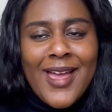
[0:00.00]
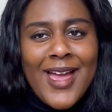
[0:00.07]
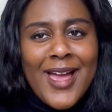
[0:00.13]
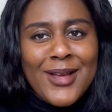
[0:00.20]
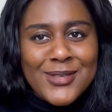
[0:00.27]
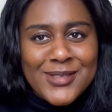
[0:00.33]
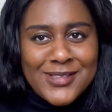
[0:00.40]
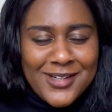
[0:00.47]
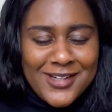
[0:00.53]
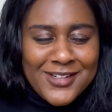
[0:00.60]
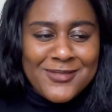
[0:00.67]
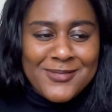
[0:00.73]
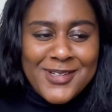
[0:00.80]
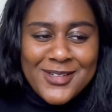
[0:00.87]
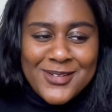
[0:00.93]
Outside
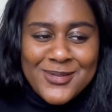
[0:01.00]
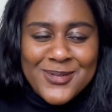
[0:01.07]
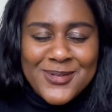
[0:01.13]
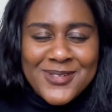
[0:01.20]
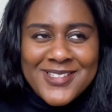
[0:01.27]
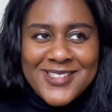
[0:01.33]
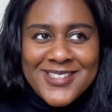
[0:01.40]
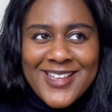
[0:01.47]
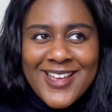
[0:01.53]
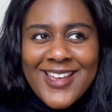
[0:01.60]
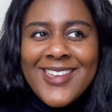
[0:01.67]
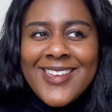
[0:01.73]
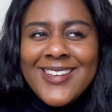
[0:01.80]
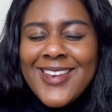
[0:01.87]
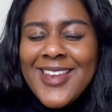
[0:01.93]
of my course, I
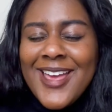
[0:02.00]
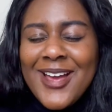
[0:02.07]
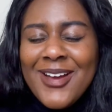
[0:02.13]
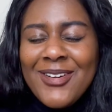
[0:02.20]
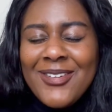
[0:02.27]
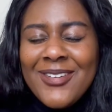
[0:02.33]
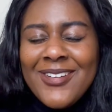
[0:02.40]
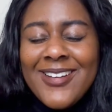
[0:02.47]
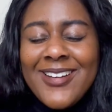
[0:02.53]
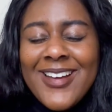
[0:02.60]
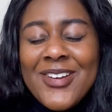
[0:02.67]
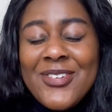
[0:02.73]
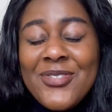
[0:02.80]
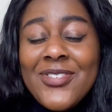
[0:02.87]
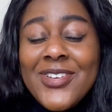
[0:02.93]
can now
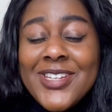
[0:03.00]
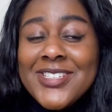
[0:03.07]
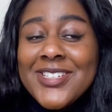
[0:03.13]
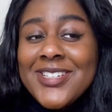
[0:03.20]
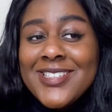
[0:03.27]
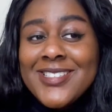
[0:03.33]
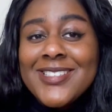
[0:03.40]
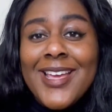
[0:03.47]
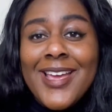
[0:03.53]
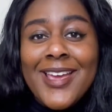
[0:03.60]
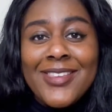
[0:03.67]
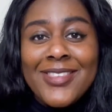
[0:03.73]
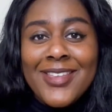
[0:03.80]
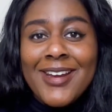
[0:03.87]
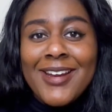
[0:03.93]
officially
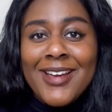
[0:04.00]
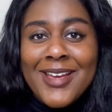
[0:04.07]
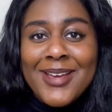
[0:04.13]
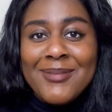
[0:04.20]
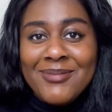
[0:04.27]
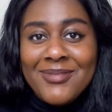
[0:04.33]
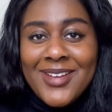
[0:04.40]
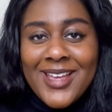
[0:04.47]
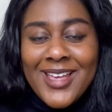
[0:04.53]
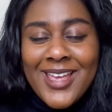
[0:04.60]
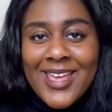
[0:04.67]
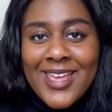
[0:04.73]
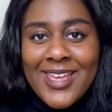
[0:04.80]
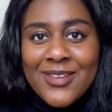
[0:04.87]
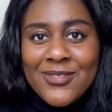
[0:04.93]
say that I am
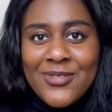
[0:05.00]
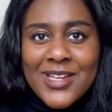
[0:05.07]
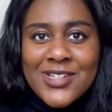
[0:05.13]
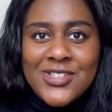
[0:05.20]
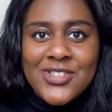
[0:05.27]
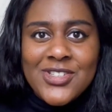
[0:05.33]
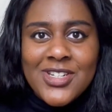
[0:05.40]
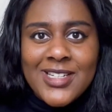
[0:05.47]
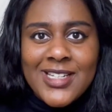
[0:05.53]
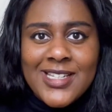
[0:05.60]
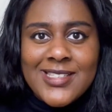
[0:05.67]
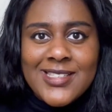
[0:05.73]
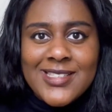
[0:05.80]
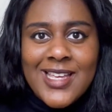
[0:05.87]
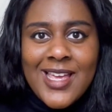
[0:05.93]
a fashion
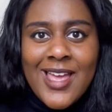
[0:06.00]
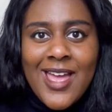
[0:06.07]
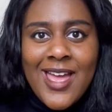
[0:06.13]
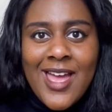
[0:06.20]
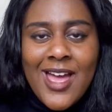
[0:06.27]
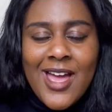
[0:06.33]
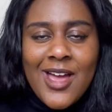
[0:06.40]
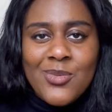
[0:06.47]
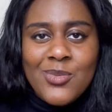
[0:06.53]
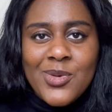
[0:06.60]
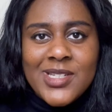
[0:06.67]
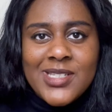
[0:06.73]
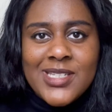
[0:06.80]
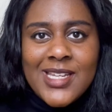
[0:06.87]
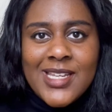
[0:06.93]
journalist,
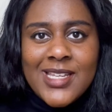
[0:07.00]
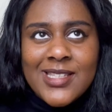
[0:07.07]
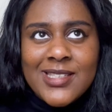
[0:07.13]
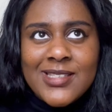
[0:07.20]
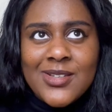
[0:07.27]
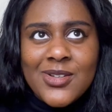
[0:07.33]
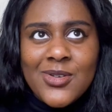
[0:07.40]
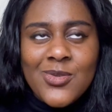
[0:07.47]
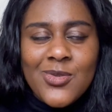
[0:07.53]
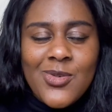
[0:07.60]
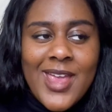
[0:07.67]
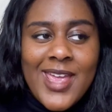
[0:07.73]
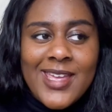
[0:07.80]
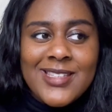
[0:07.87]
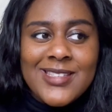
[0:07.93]
which is
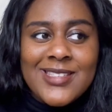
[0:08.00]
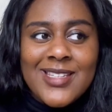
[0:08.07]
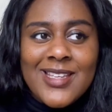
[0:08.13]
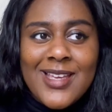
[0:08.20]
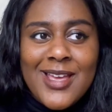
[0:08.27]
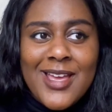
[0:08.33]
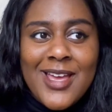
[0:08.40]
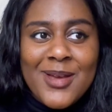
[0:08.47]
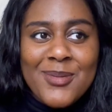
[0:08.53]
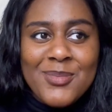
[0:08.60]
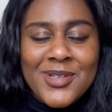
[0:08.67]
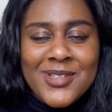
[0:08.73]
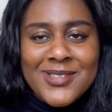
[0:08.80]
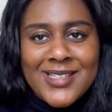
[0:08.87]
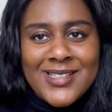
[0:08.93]
great
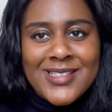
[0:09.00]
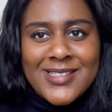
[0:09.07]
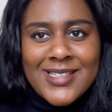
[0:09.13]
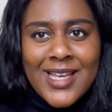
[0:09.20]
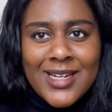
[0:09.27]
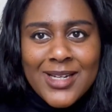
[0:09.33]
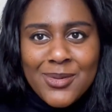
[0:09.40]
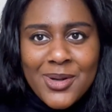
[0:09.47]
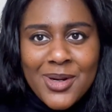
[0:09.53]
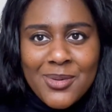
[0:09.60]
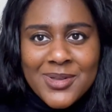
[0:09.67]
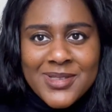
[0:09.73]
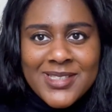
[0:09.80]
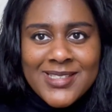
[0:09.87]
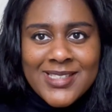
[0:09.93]
because that's exactly what I
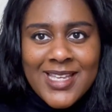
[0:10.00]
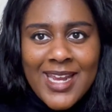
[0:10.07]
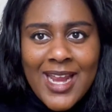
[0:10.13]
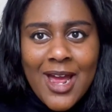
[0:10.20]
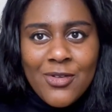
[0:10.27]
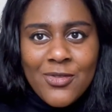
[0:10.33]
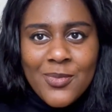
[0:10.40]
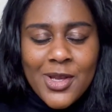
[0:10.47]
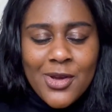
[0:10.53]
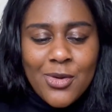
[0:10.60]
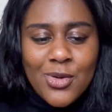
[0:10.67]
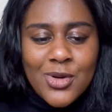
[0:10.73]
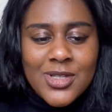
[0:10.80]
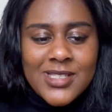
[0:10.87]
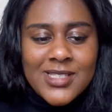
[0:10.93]
wanted to get out of my
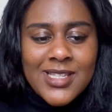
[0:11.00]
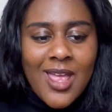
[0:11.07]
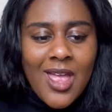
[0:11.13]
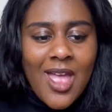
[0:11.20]
course.